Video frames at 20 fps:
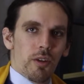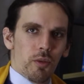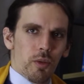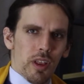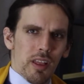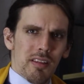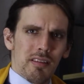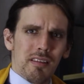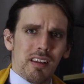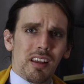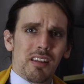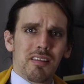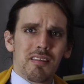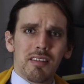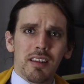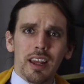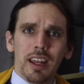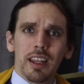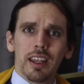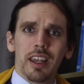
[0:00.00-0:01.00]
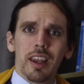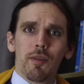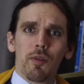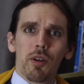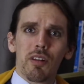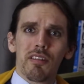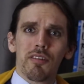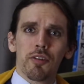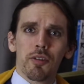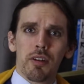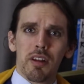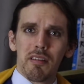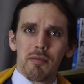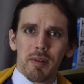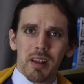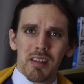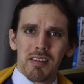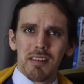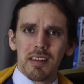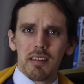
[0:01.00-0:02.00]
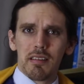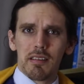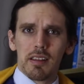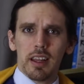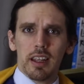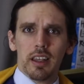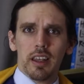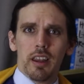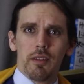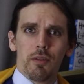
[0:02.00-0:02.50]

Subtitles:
with 16 different stories by 16